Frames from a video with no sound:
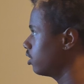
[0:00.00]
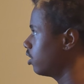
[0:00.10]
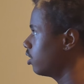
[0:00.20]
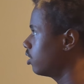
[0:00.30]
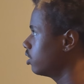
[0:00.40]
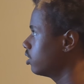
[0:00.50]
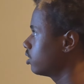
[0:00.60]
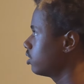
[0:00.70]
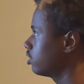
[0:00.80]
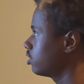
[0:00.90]
are
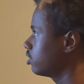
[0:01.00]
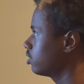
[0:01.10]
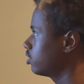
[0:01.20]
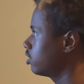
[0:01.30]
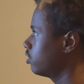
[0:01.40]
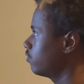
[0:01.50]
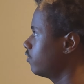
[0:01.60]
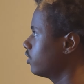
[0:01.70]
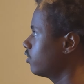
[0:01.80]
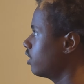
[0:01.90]
gonna
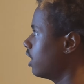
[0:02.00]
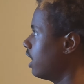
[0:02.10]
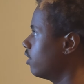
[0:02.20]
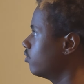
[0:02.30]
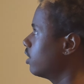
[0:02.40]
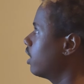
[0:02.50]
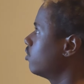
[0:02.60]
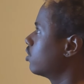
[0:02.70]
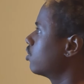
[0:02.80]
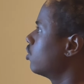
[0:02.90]
figure out how to
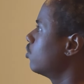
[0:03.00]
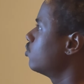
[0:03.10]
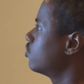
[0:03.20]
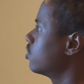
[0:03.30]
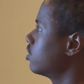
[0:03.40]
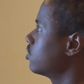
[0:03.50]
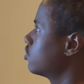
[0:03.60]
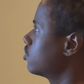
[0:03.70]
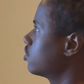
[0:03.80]
close this.